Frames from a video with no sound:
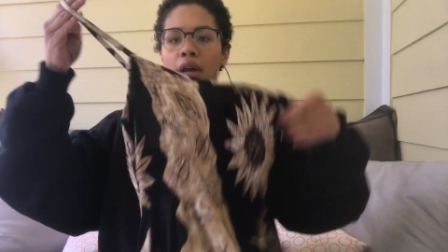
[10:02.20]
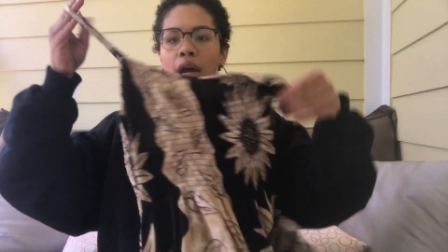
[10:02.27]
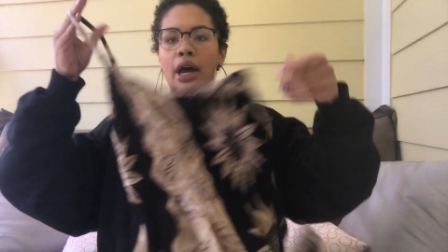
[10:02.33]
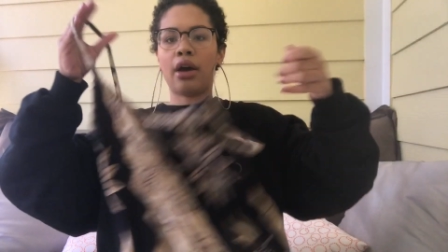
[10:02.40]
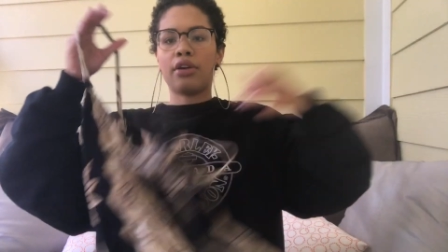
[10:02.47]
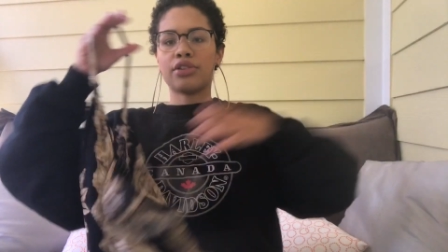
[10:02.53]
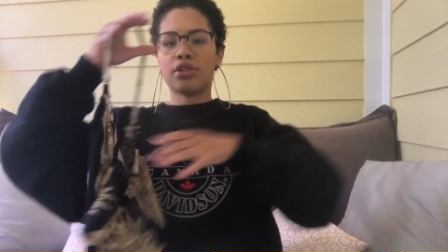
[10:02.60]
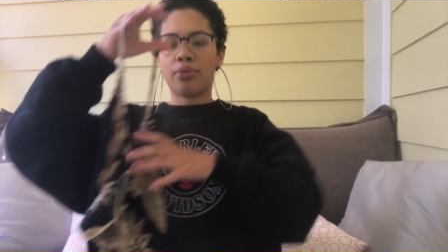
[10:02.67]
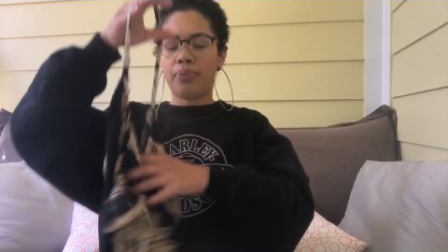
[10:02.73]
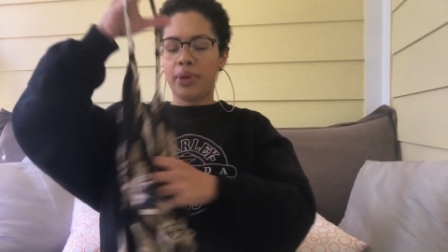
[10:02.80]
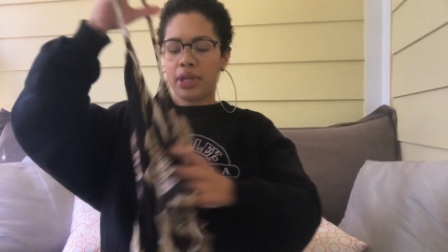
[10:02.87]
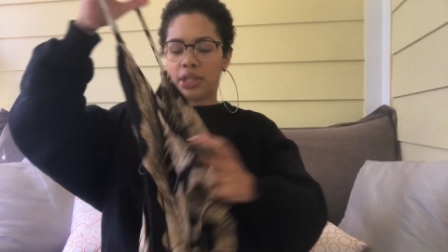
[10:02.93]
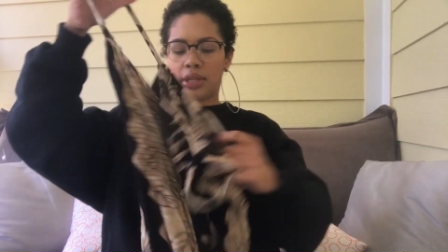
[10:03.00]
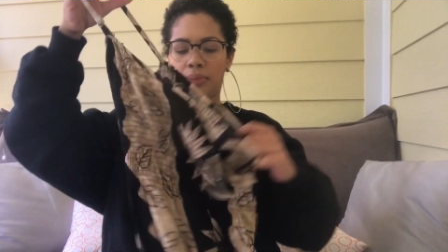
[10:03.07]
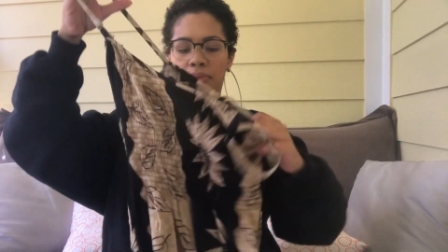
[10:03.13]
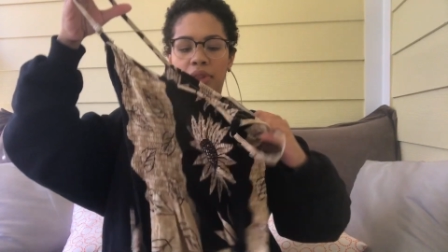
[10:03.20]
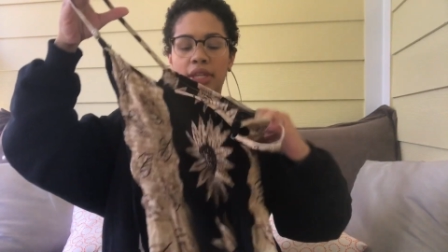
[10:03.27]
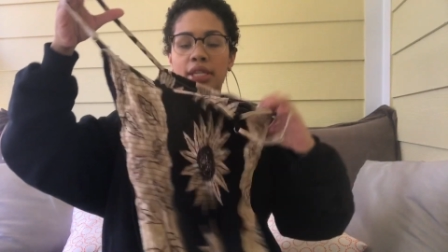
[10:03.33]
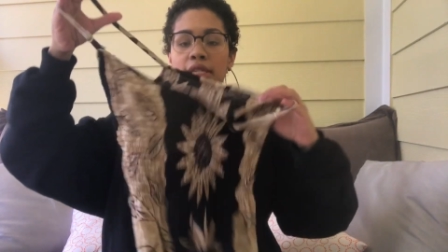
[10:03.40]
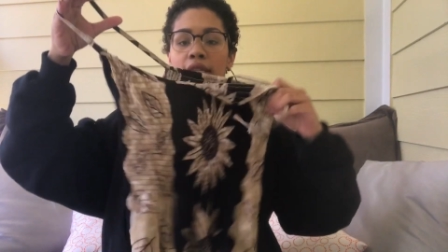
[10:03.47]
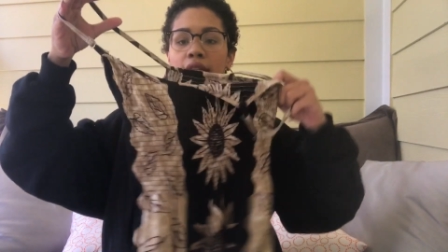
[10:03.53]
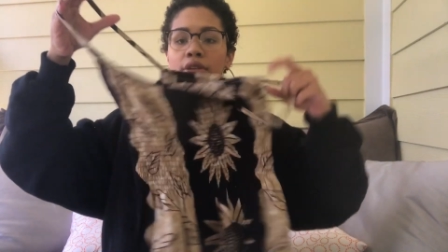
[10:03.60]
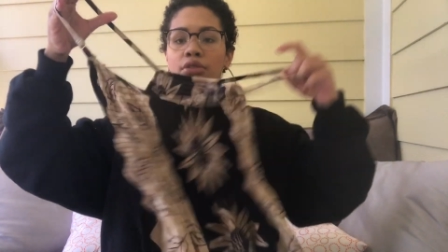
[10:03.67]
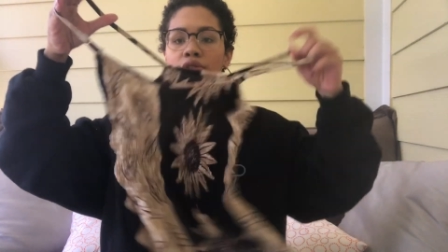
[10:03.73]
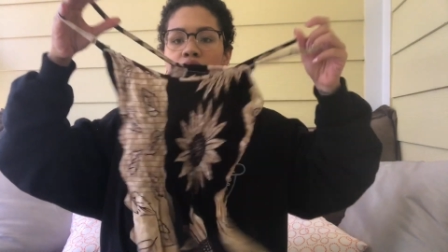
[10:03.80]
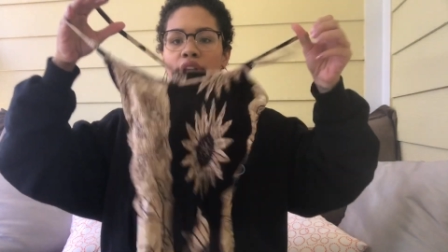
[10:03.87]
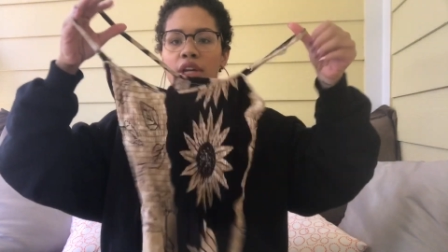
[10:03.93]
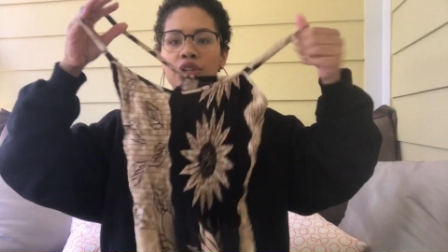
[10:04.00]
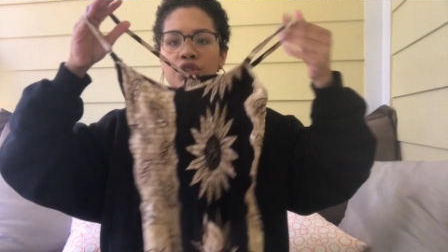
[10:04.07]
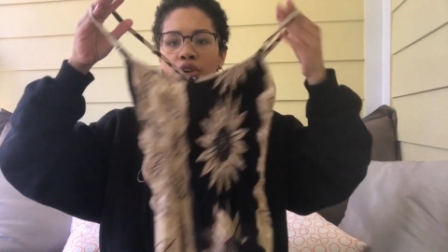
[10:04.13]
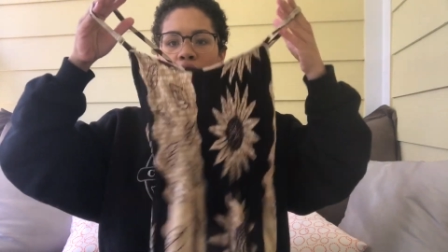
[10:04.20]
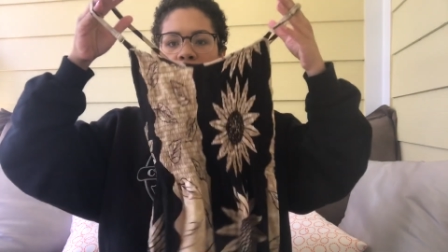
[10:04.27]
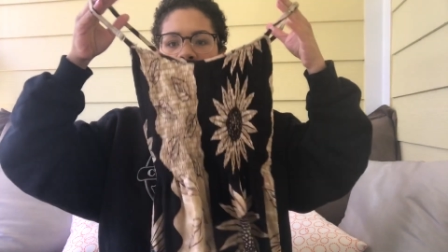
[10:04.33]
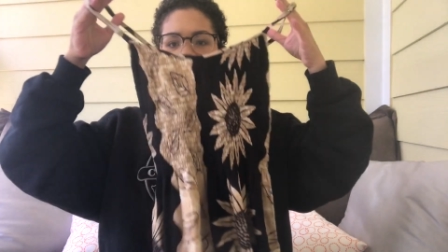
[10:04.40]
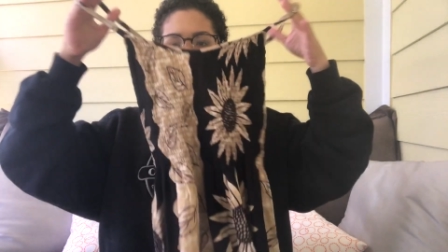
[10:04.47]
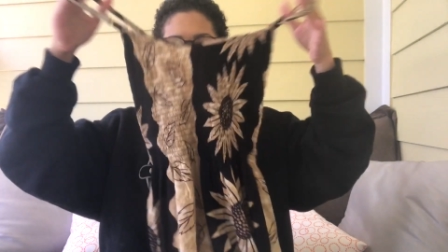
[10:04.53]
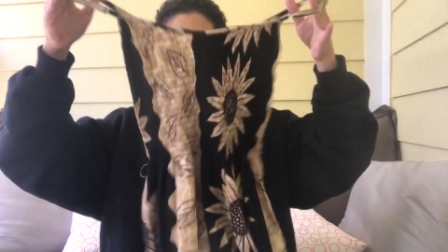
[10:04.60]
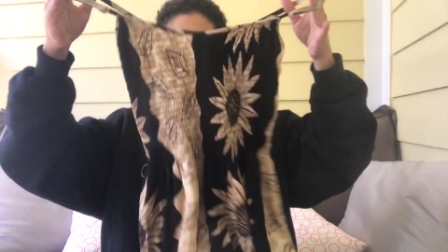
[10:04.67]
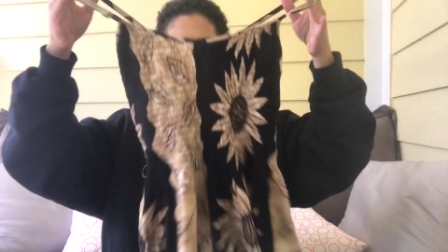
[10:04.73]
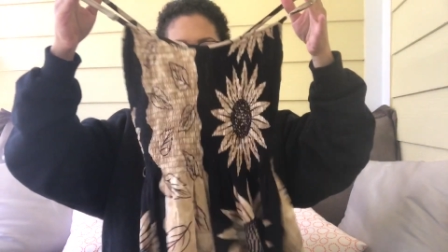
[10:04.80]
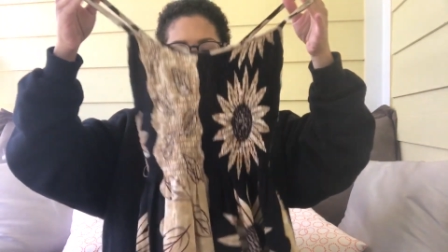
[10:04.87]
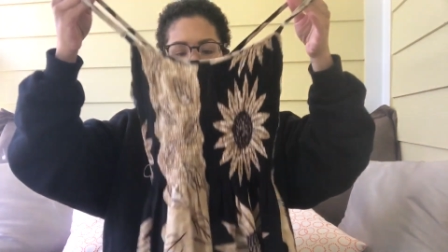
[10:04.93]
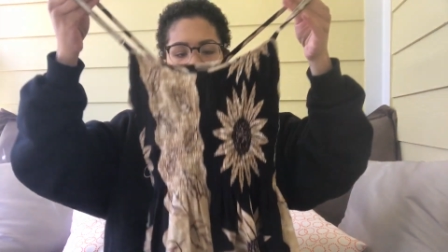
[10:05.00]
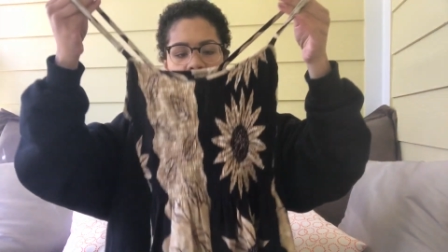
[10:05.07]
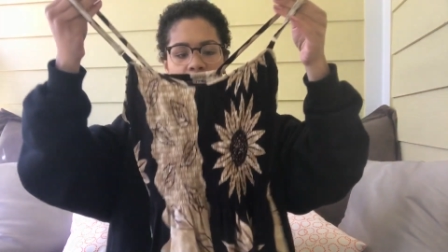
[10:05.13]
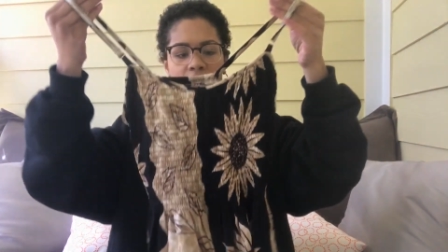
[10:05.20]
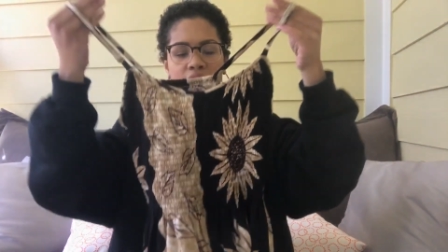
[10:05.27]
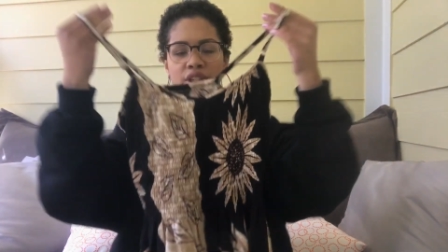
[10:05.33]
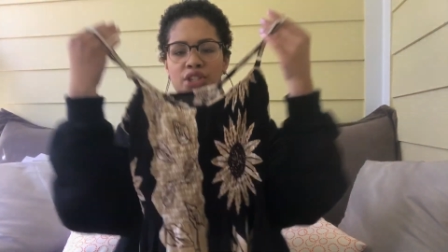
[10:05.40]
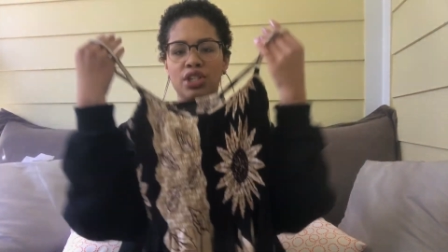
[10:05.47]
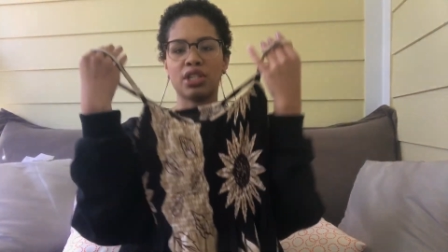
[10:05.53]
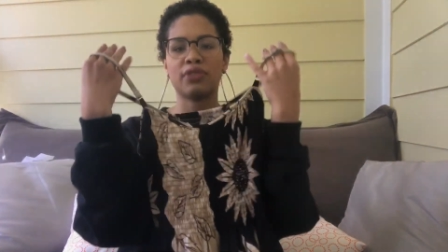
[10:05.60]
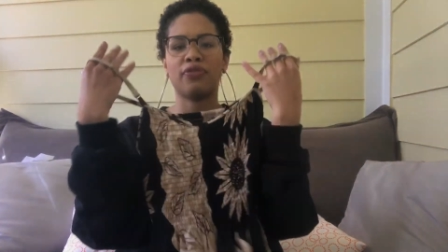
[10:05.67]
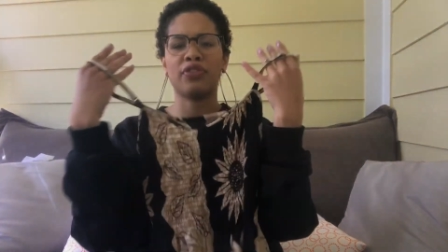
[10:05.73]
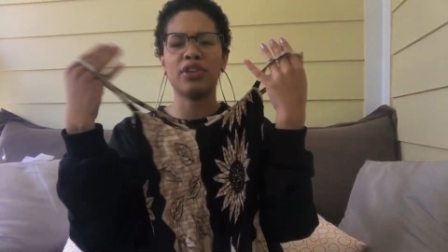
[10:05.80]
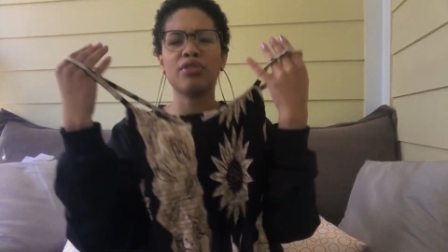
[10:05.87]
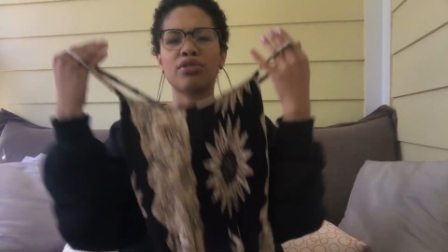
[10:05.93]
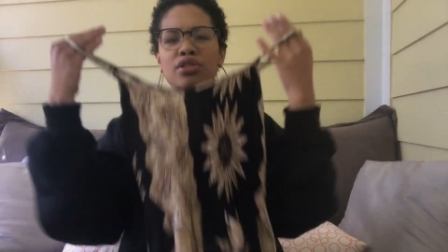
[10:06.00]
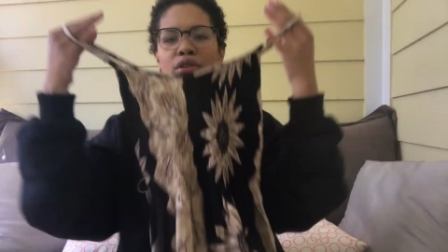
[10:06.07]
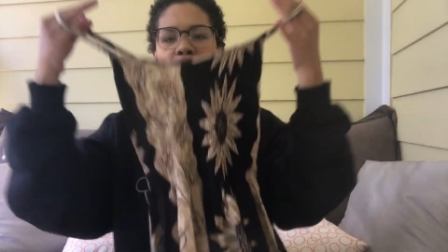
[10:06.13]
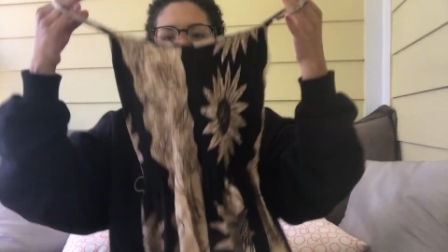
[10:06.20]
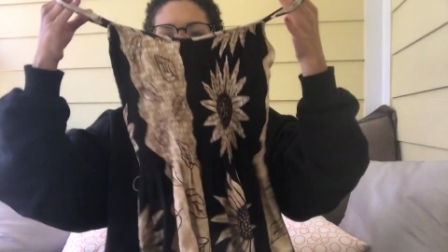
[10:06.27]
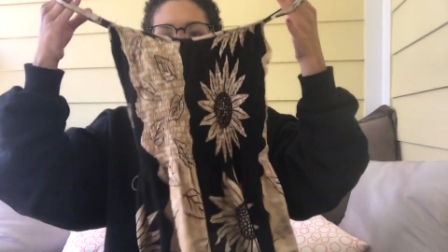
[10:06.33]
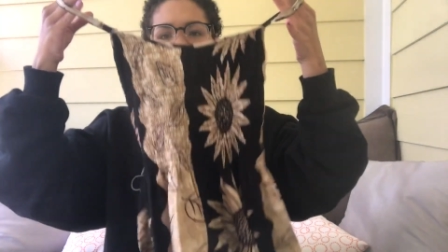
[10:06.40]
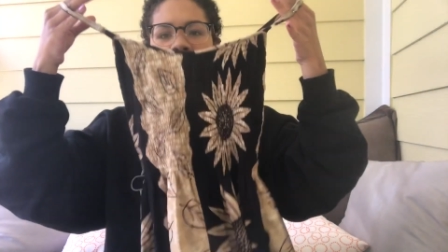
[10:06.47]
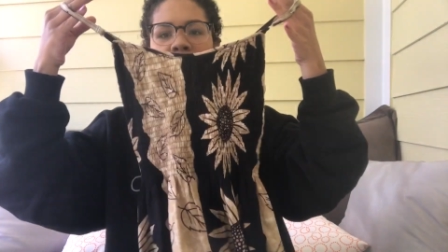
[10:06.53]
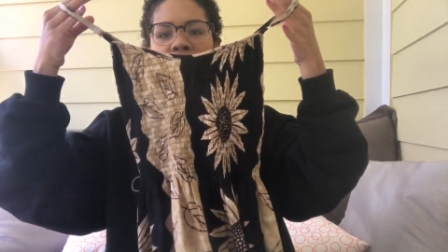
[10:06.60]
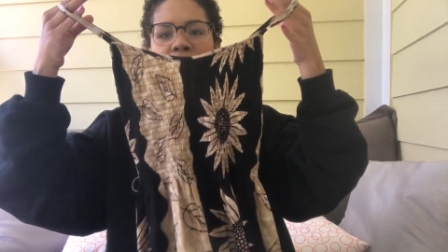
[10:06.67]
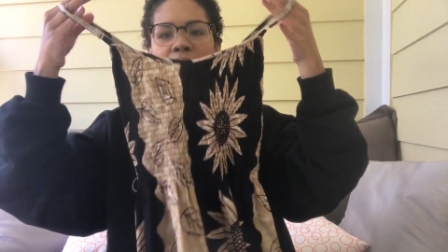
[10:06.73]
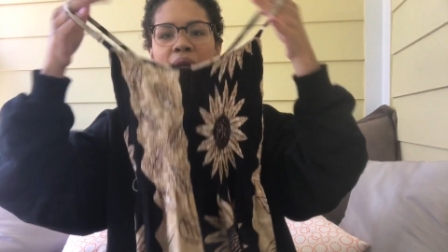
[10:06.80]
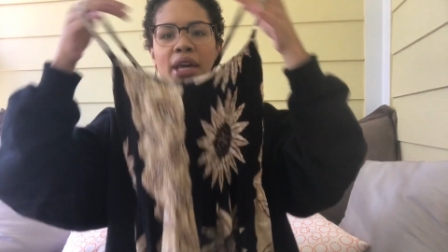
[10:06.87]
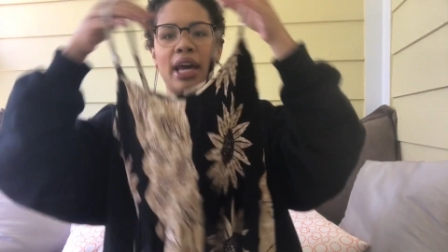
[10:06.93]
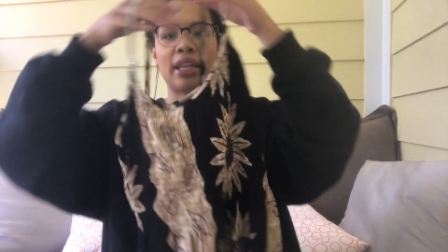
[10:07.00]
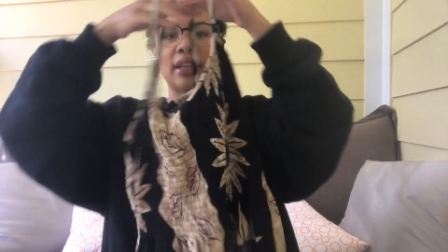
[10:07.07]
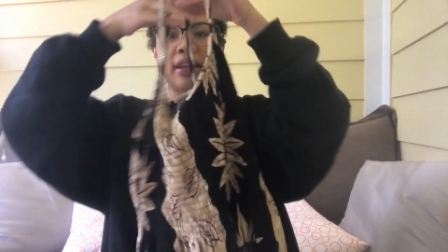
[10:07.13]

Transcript: I also picked up this little sundress and I love it because it just feels so nineties to me. I